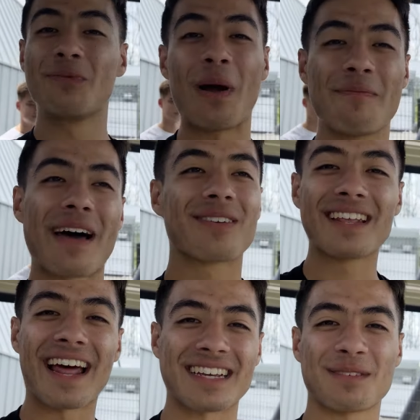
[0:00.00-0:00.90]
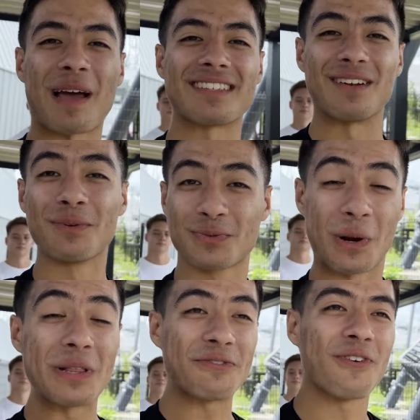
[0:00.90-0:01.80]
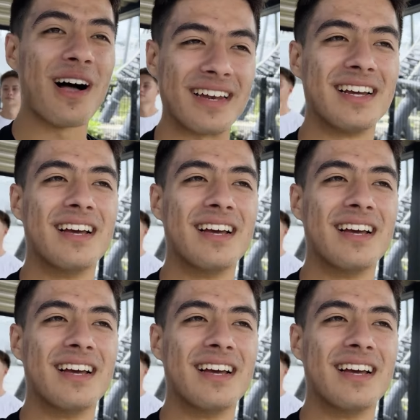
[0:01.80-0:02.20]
way better than I expected. It was really fun.